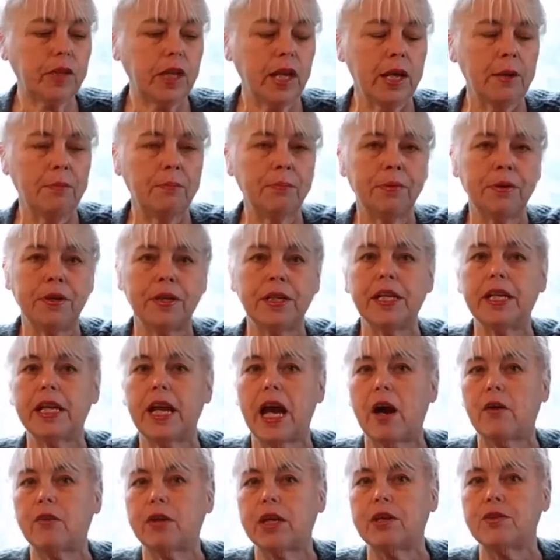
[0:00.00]
and put it
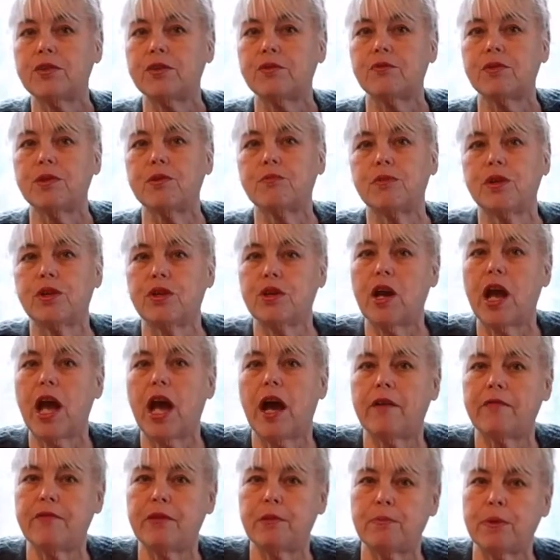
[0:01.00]
out in the room where you have